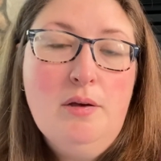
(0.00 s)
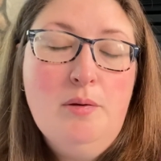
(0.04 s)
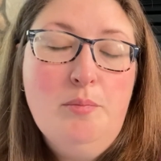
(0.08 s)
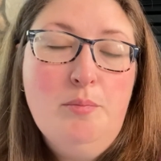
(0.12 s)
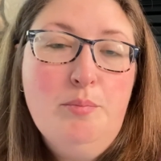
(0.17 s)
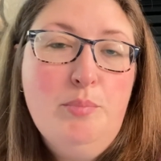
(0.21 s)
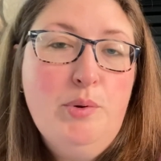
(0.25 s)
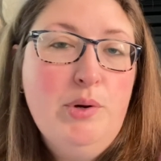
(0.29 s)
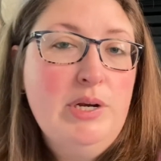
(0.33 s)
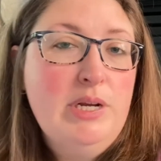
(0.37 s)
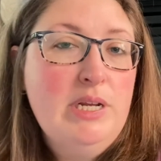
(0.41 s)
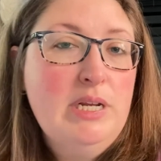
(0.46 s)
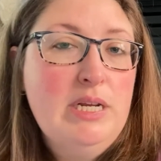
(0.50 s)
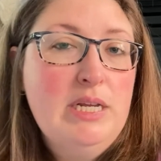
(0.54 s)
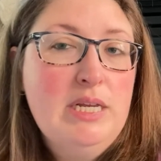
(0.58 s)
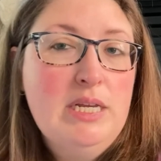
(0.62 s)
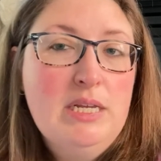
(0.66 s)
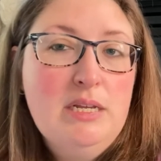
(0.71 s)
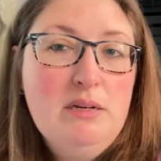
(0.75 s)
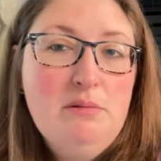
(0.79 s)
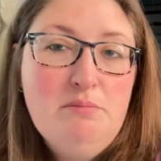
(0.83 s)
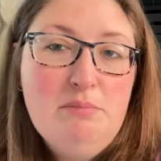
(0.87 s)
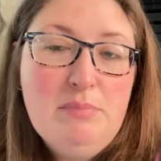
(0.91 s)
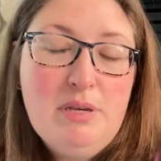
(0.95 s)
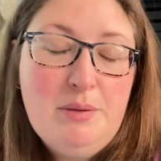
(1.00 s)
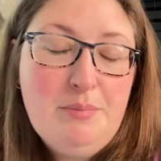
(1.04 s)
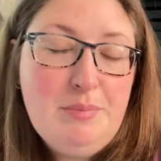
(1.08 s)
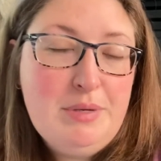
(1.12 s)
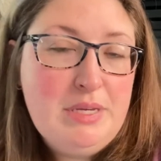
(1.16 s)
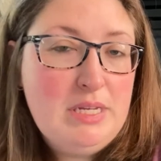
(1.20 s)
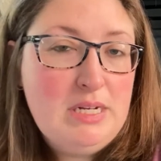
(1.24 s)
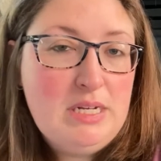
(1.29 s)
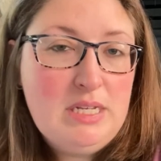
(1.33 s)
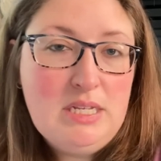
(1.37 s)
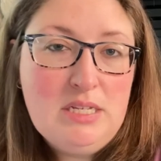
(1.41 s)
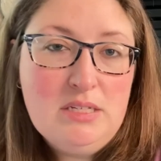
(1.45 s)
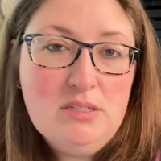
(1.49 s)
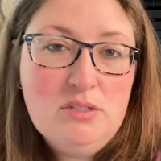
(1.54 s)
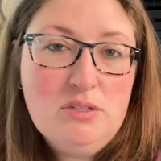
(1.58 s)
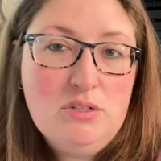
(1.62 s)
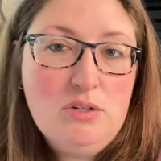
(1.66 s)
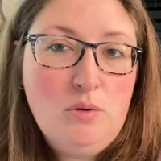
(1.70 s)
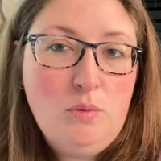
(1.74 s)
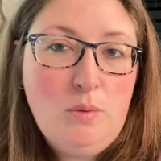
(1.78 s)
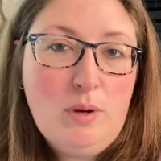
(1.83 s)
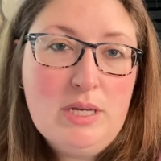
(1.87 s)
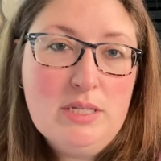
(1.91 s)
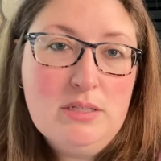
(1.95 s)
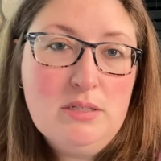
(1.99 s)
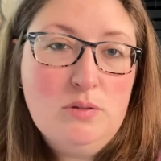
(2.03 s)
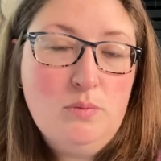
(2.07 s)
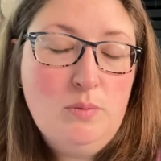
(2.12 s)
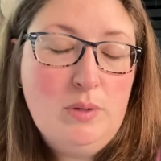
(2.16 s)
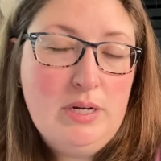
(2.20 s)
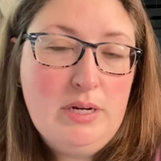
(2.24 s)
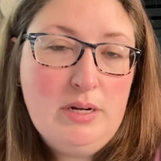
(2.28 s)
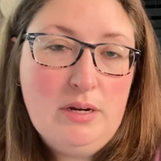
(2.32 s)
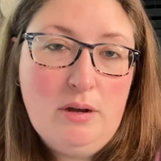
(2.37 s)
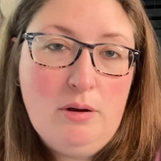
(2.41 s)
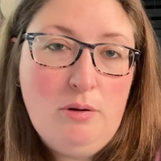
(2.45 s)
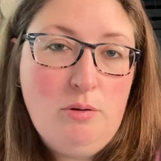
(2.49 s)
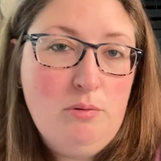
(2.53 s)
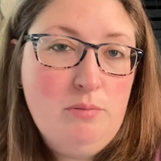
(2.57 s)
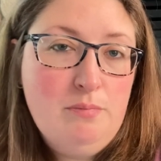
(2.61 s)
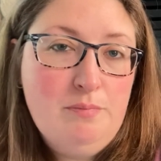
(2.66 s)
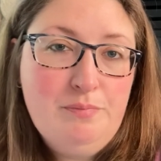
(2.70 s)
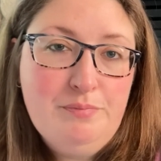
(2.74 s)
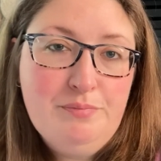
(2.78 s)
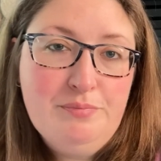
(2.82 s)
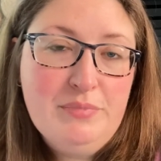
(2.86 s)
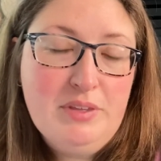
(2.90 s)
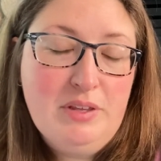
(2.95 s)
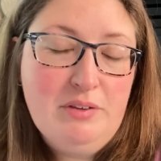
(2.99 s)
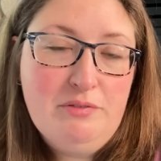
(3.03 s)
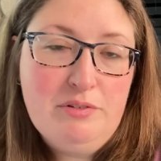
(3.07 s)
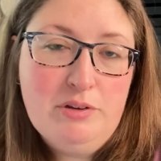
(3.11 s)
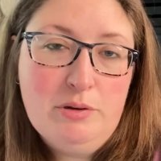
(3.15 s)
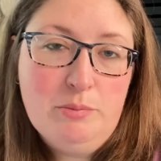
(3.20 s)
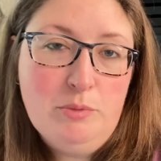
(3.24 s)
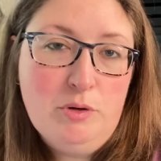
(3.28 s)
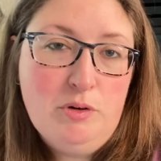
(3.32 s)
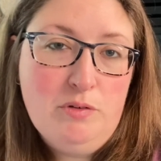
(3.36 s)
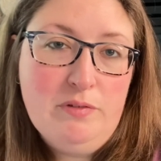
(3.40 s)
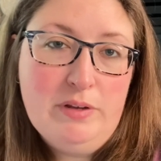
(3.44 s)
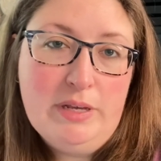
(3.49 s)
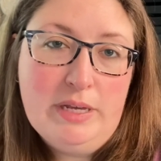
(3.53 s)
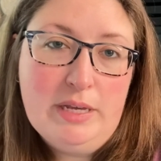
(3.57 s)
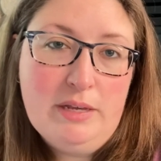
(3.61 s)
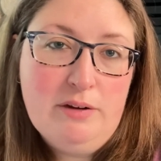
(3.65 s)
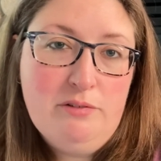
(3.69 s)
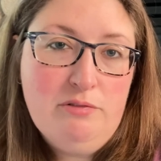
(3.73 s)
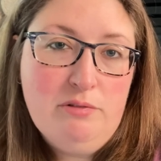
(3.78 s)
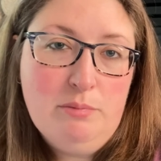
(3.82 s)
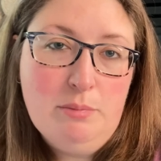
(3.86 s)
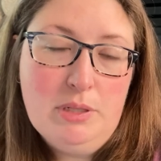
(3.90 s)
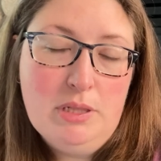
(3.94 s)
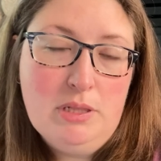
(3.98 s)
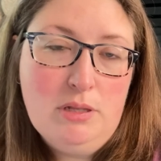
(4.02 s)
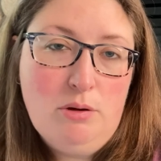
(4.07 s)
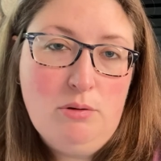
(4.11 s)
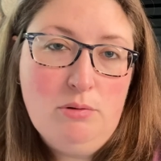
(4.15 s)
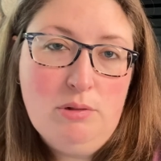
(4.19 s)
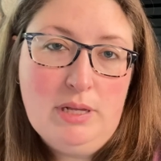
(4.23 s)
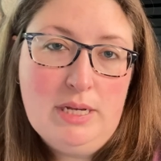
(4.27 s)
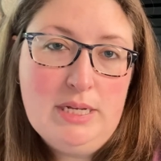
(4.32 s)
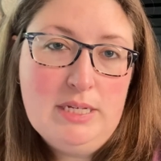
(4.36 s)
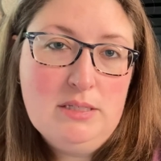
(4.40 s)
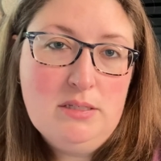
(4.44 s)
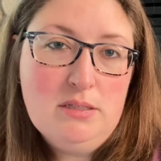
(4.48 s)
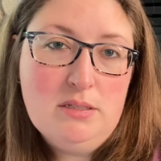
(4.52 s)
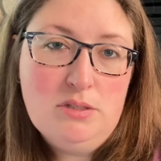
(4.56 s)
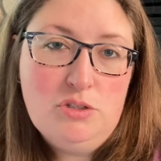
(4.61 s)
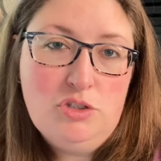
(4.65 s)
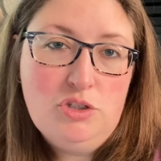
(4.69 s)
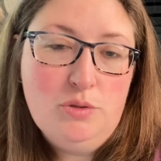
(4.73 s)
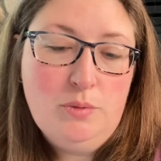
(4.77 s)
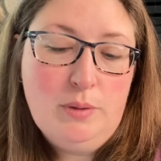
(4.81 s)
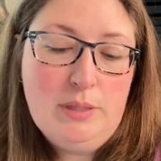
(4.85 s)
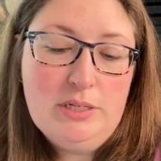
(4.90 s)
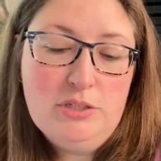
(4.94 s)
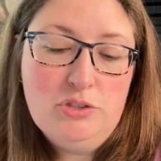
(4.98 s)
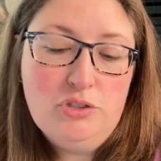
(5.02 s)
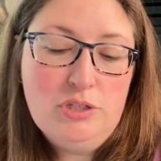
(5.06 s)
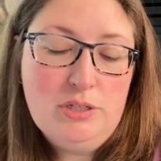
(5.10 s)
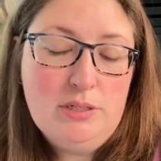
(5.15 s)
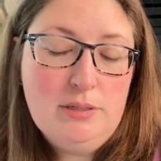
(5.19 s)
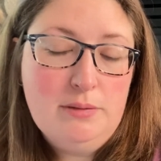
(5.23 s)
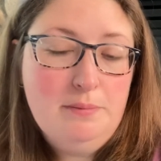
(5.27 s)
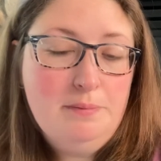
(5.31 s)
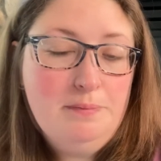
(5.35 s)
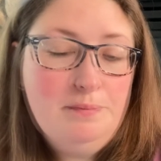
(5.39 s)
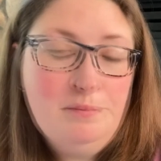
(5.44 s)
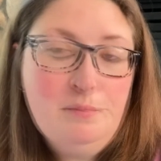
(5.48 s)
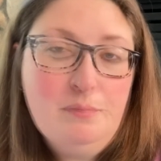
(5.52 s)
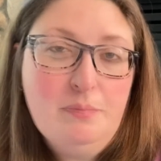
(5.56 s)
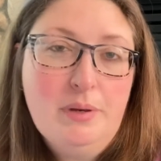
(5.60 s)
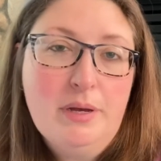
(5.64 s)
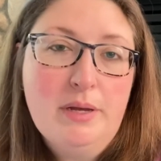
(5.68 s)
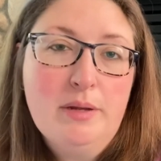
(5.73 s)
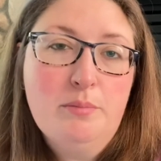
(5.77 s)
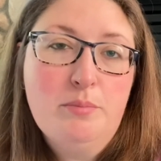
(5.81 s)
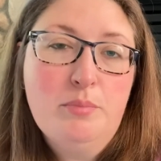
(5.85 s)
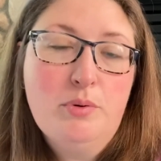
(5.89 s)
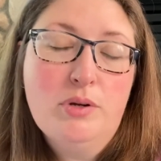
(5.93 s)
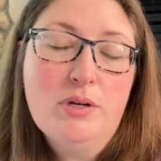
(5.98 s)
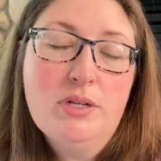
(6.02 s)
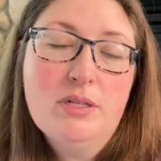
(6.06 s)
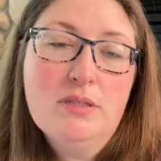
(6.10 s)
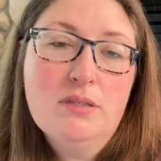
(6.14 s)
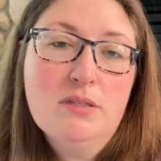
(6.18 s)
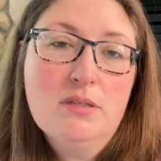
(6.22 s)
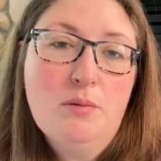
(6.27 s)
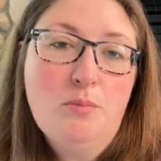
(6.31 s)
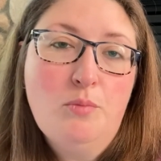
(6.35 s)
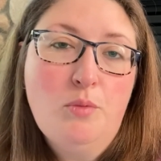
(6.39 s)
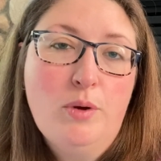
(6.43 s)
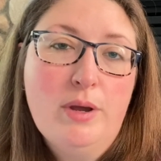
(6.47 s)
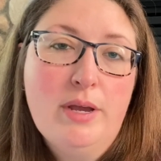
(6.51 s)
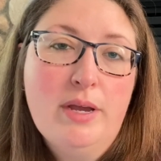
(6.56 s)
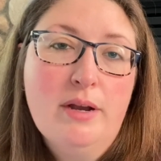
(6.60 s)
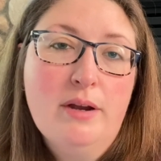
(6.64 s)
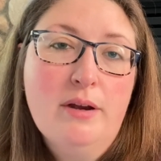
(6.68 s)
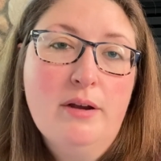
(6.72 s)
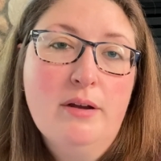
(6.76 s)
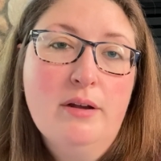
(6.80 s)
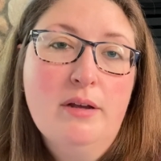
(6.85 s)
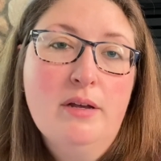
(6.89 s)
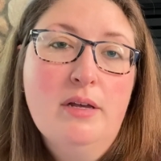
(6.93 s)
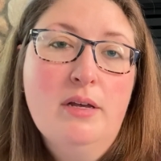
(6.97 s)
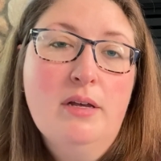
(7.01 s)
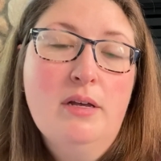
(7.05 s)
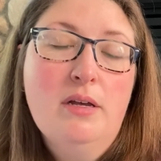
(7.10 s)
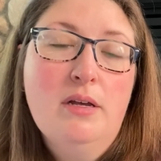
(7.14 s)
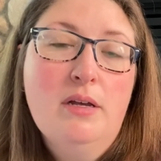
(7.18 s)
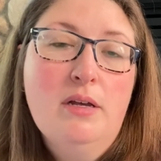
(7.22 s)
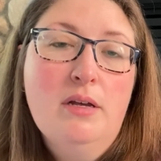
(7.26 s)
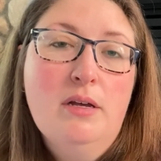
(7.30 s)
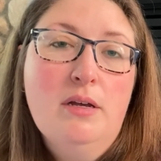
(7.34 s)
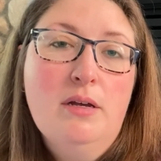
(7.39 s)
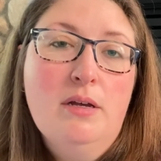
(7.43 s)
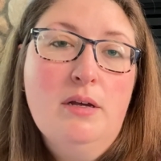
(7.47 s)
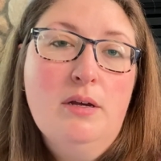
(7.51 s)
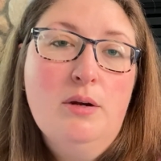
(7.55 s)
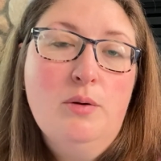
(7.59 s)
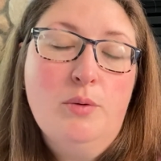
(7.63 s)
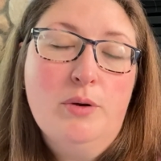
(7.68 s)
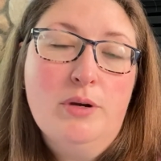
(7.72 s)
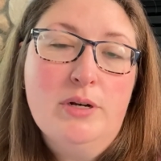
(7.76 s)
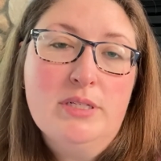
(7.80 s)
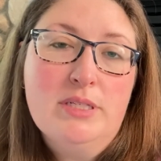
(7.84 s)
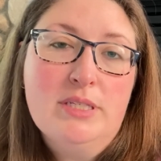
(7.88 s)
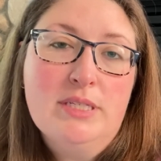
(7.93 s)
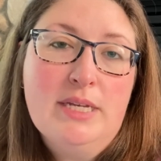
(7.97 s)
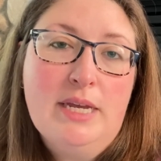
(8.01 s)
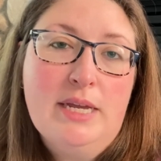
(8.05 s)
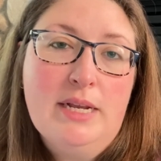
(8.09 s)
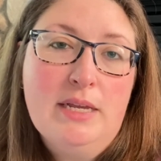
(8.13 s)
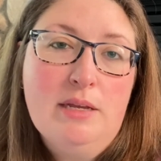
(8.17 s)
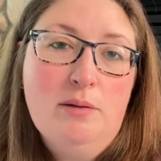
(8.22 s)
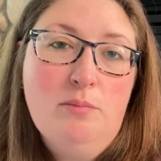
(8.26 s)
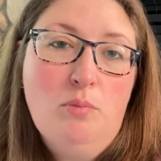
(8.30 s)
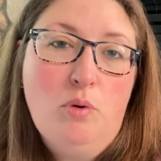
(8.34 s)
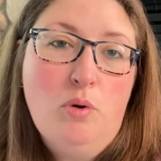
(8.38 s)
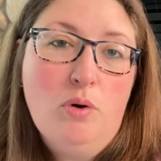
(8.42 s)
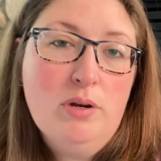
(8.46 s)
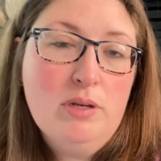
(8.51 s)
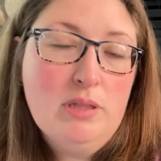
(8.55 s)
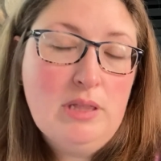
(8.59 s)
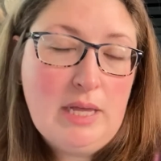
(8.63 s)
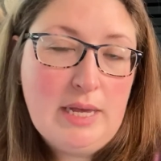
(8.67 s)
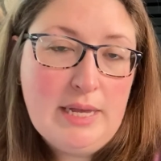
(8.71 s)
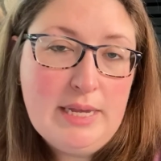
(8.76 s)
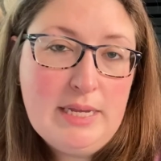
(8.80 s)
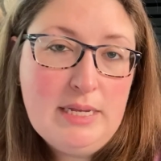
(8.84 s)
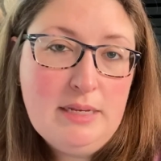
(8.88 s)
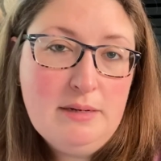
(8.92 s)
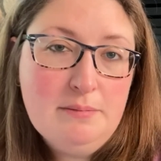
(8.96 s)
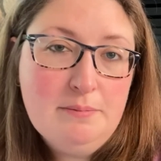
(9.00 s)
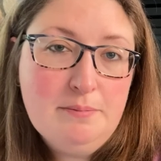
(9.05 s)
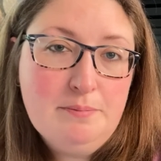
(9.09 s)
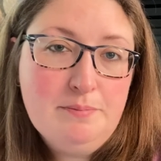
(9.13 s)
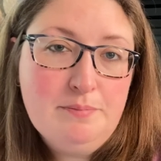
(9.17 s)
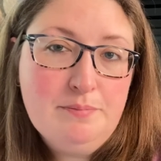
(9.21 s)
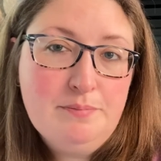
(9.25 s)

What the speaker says: Put it in maybe an east or west window if you're moving it from a low light situation, but put it somewhere where it's getting more light,